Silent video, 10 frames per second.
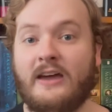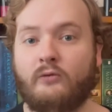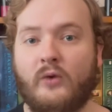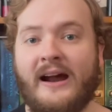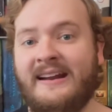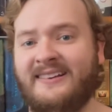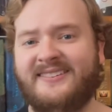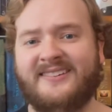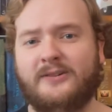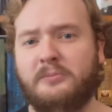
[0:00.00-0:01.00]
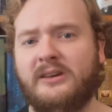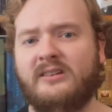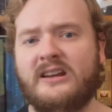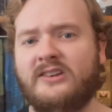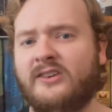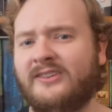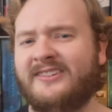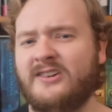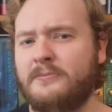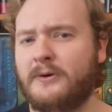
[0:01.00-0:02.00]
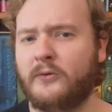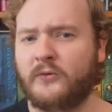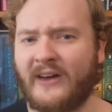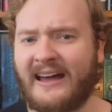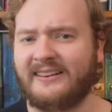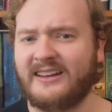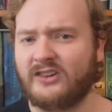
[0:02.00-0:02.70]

and writing sensibilities in such a profoundly